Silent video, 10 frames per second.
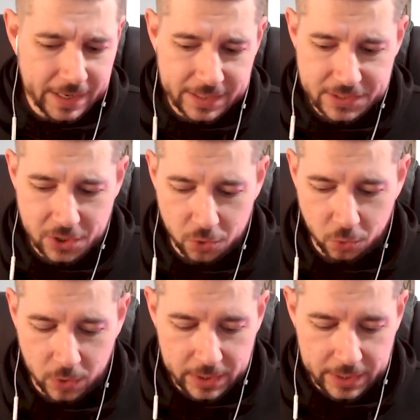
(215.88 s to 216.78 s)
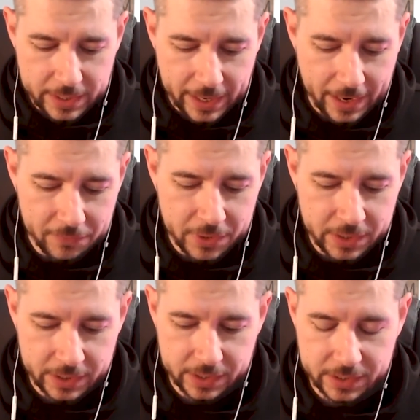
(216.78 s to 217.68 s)
And so
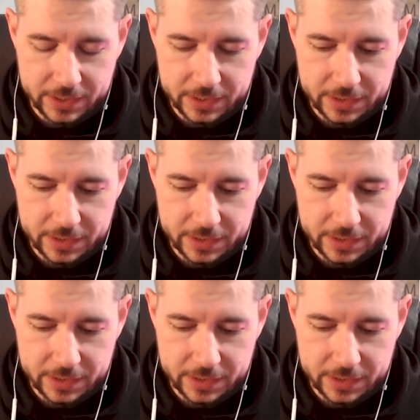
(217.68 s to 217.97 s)
having